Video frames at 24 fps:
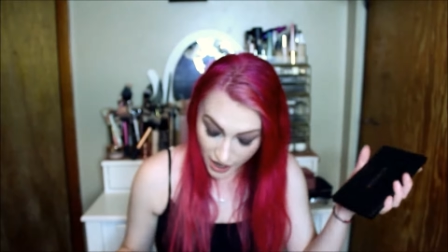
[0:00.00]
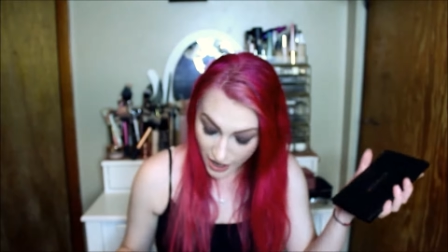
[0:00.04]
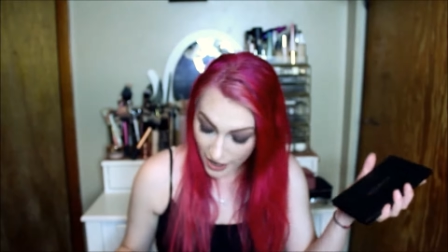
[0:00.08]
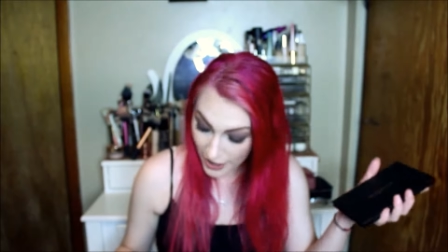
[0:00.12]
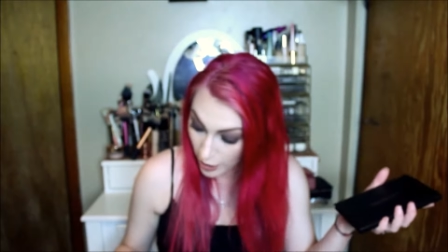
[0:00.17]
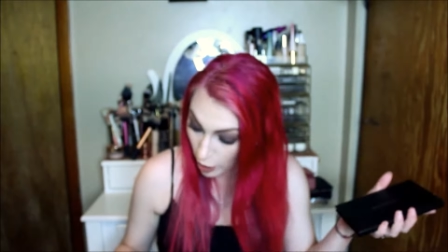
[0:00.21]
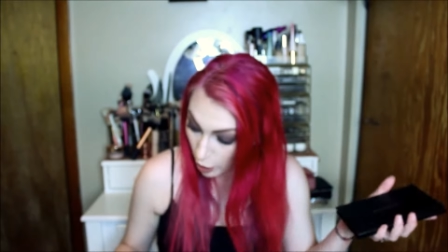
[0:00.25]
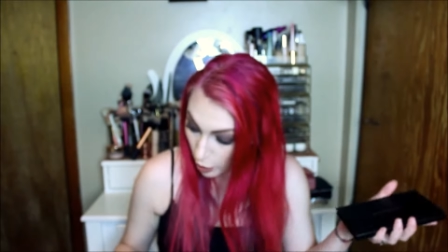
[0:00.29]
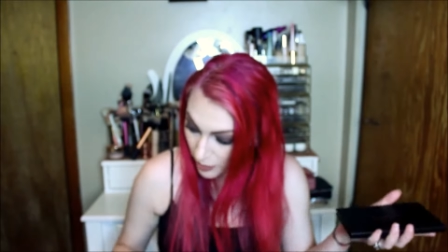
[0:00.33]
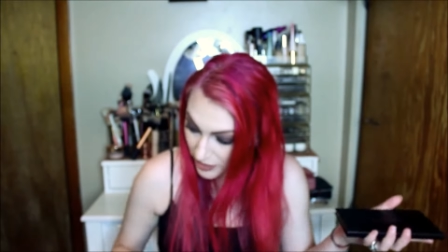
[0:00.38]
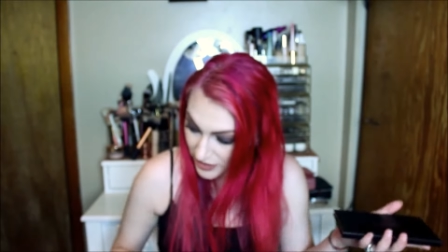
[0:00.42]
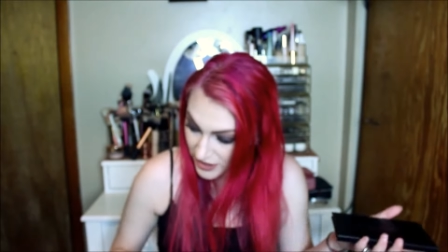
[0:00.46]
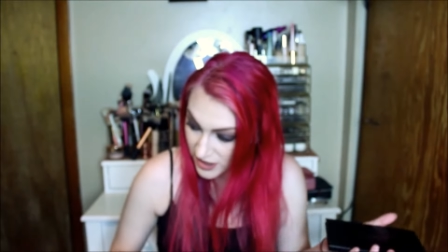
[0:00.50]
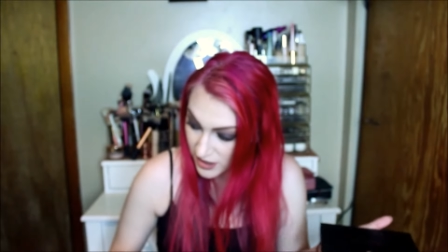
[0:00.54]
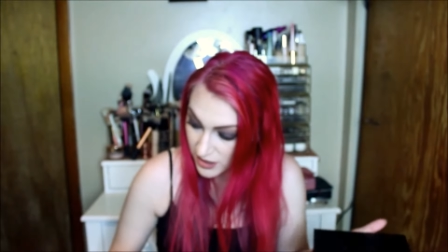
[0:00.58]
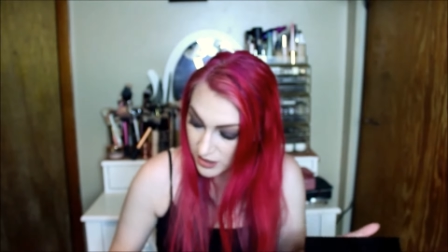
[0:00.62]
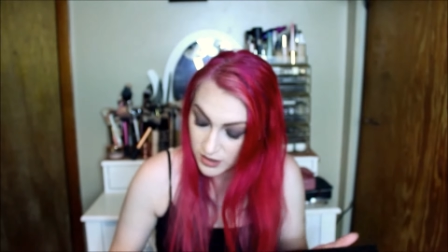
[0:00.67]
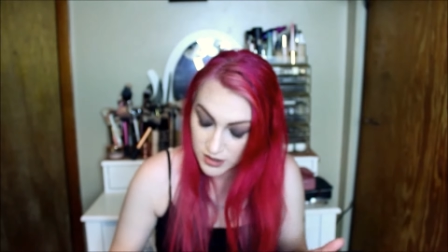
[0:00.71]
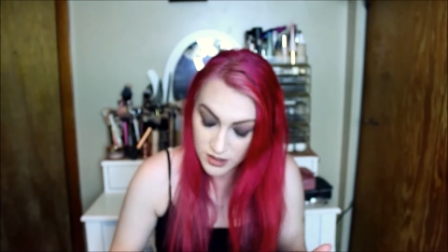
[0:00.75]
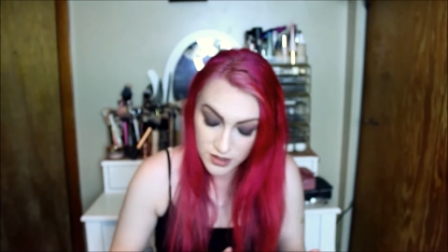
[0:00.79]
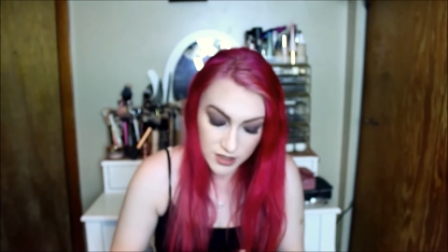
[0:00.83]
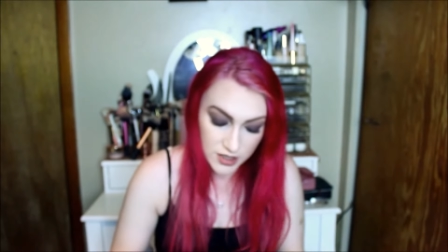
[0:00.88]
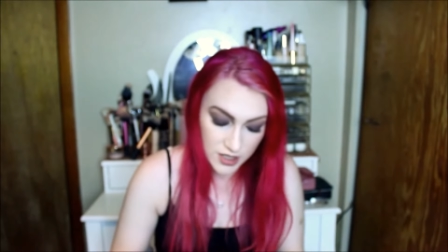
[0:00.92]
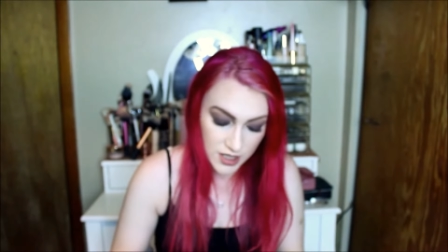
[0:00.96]
I hope it's
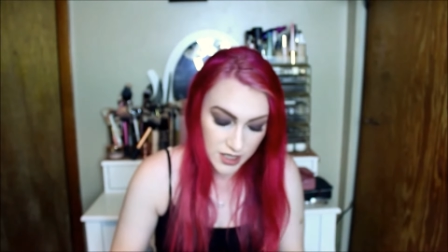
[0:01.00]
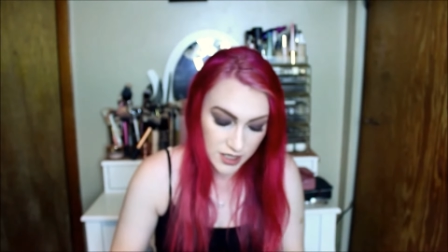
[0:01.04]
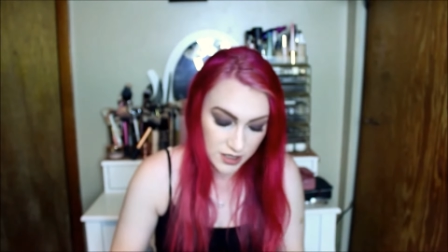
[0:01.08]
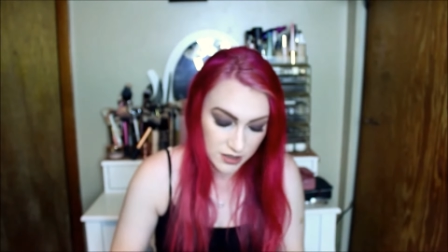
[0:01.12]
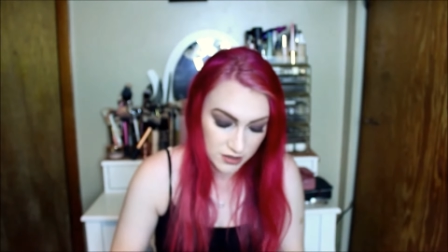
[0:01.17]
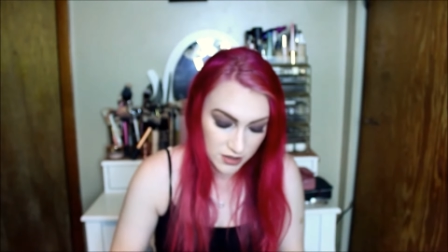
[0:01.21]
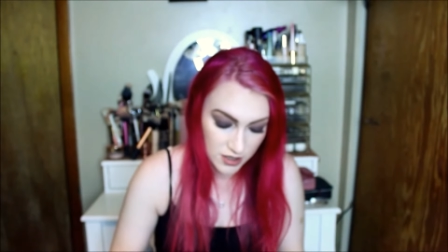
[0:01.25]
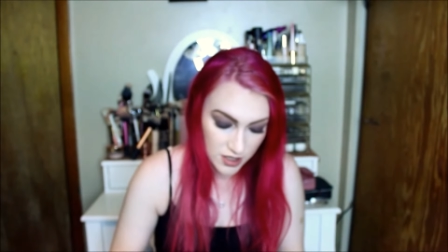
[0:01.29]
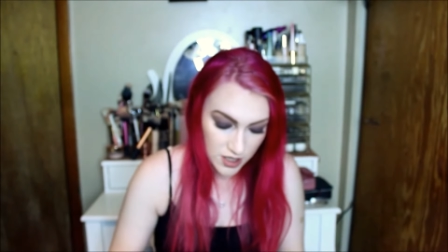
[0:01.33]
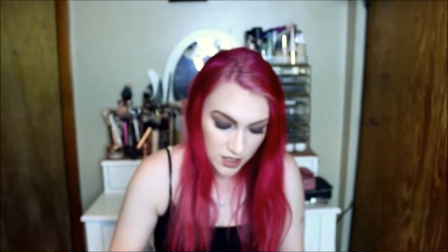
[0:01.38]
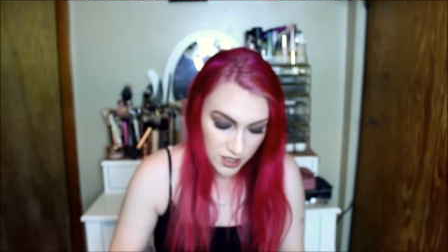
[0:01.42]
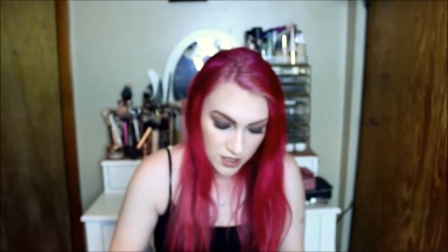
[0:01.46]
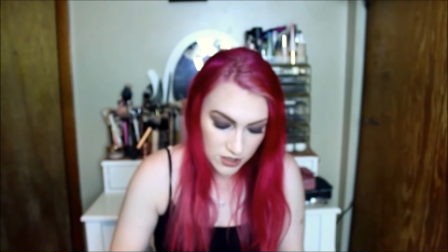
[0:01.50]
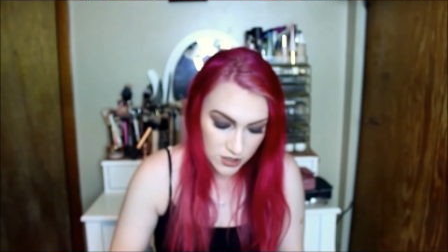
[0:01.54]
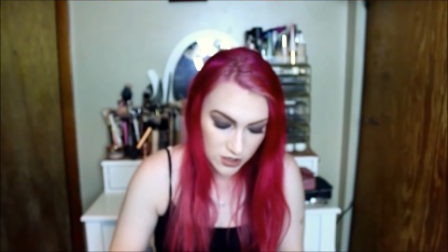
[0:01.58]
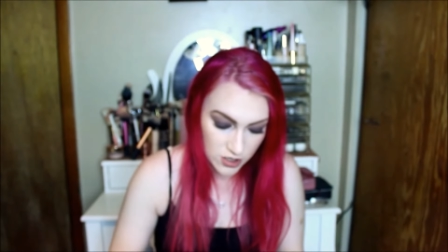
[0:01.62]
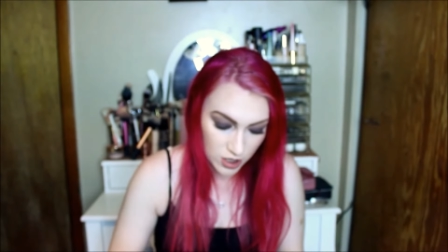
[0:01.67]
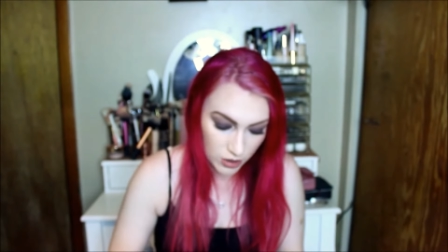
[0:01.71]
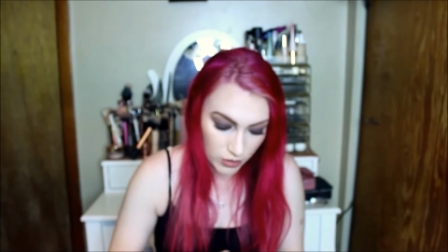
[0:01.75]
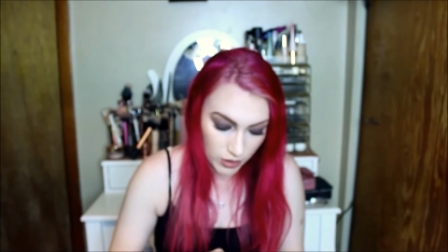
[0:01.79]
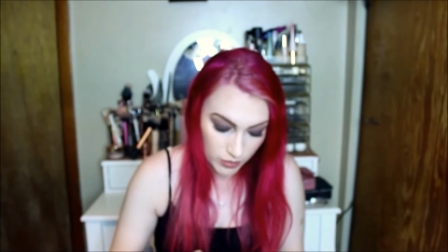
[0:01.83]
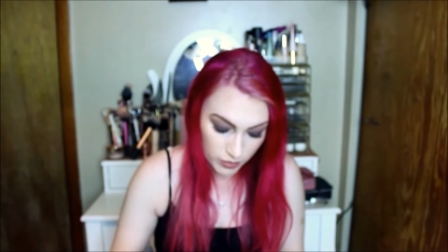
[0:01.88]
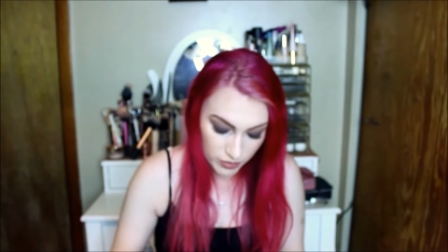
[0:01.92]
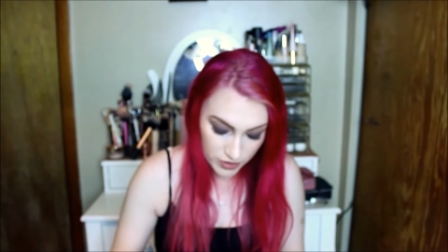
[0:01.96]
good and, you
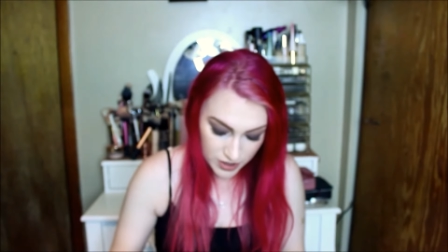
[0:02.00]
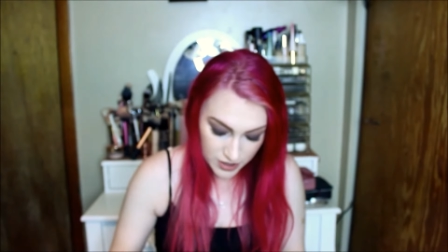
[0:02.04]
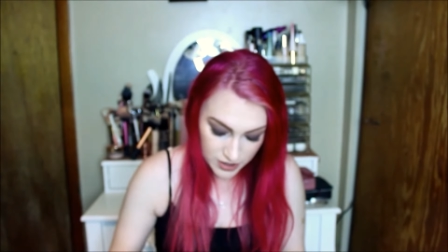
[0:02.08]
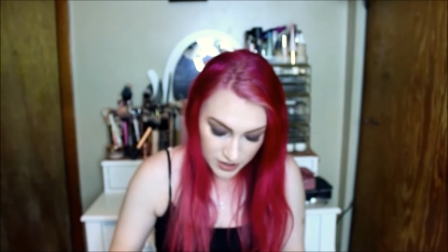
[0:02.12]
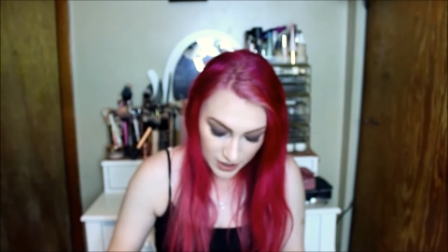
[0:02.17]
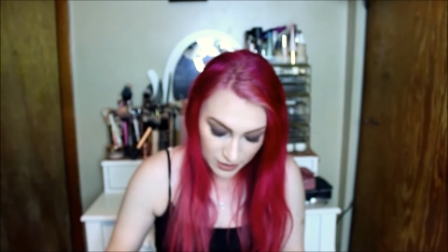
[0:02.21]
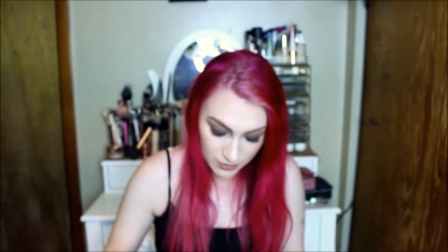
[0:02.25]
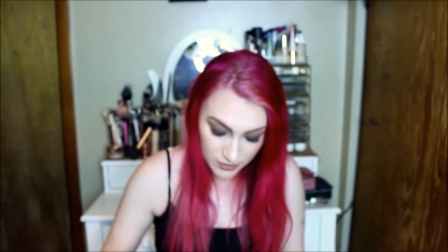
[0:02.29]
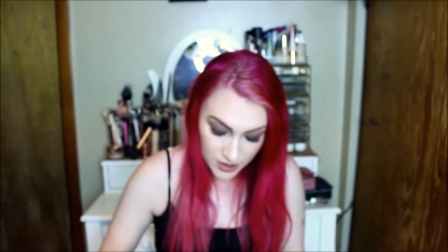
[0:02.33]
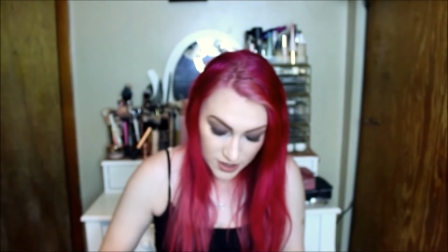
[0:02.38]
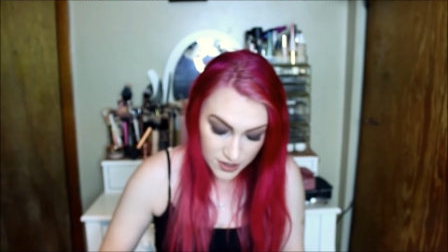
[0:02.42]
know, it works out.